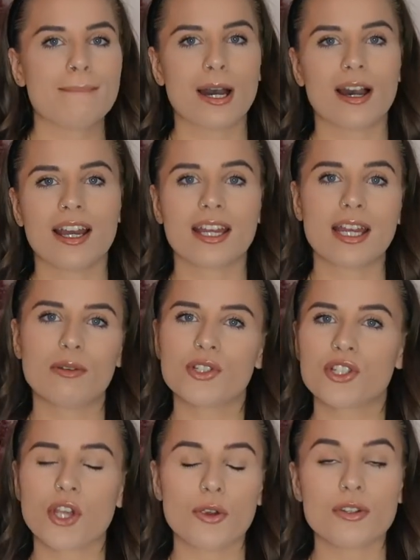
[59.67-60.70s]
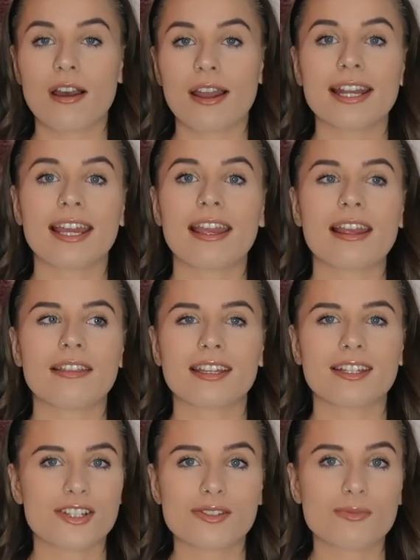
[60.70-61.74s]
but it was so tiny.
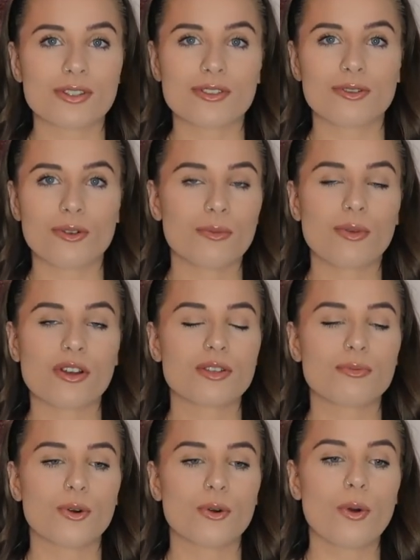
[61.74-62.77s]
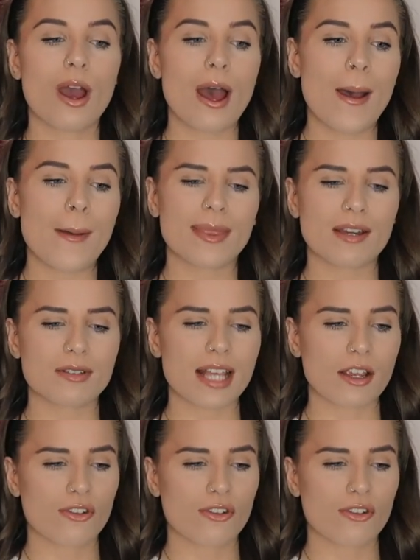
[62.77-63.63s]
It just was not possible there was like